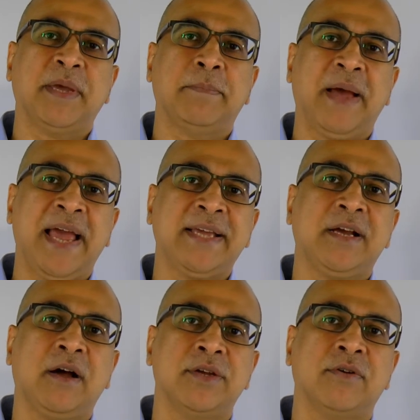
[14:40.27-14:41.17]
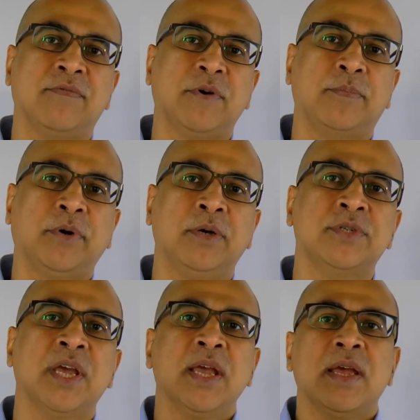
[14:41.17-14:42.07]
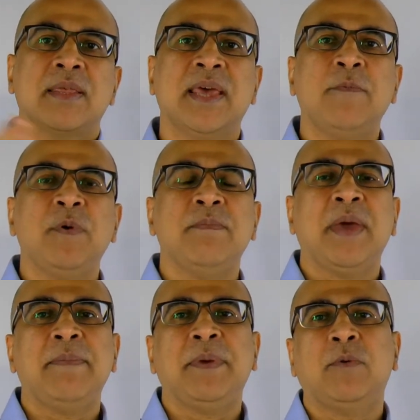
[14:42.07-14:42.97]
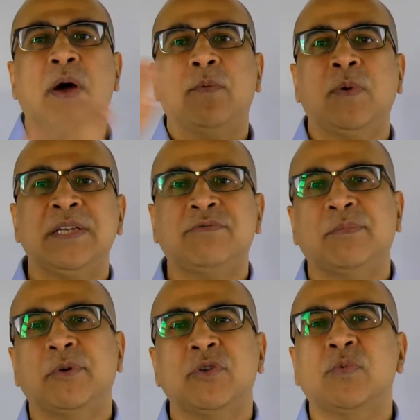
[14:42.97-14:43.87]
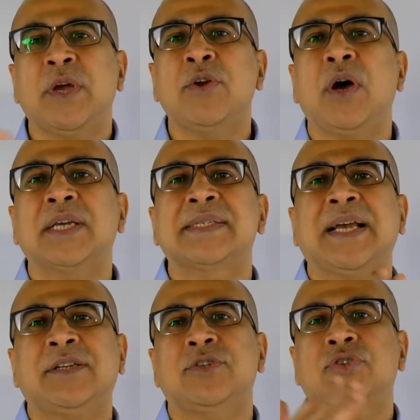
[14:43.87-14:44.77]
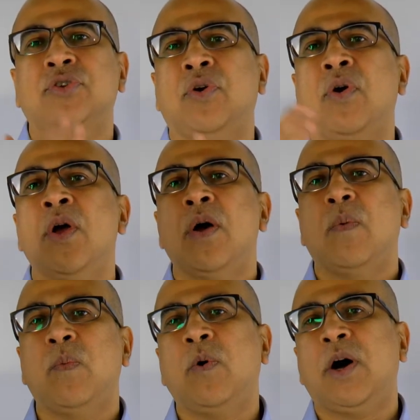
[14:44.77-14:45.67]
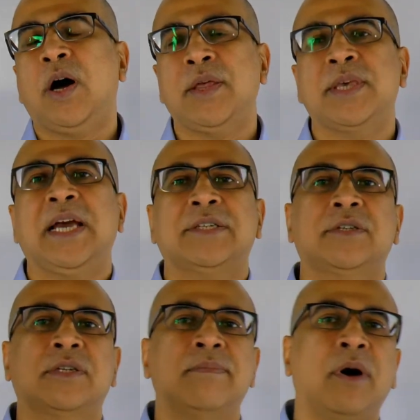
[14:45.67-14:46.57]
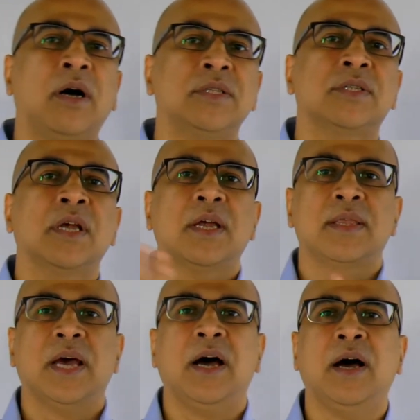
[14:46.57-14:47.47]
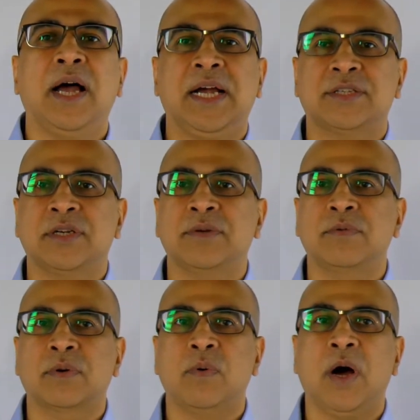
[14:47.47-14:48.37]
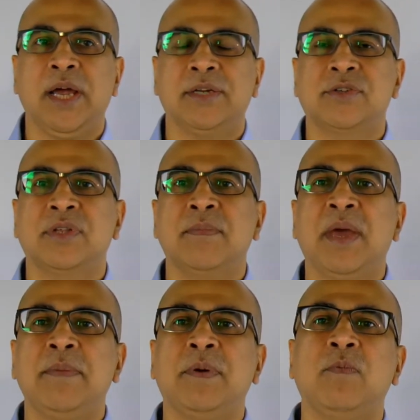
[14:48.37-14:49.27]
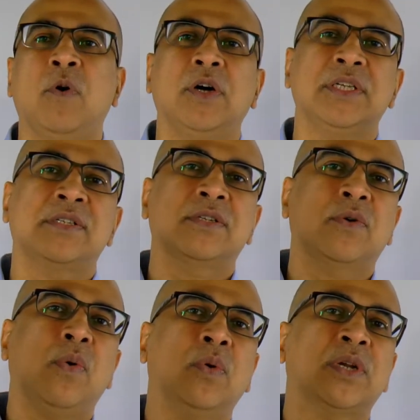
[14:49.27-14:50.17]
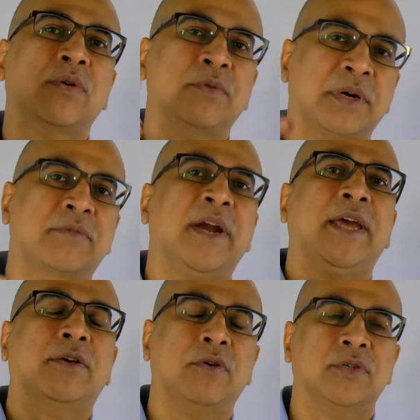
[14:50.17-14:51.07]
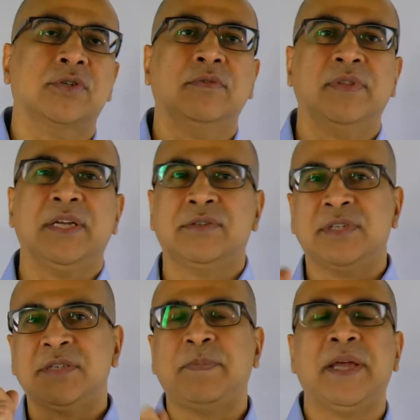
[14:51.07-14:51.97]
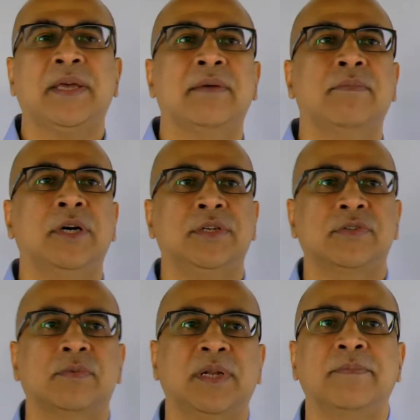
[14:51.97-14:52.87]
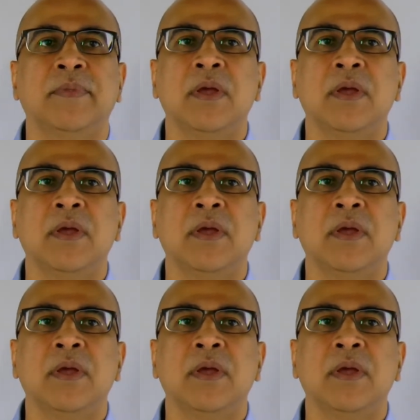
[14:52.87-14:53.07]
bang kind of approach, then we may be quite wasteful because we're not exactly sure what are the actual demands that are actually required. So there may be what is called regret cost over there. So just bear that in mind as well.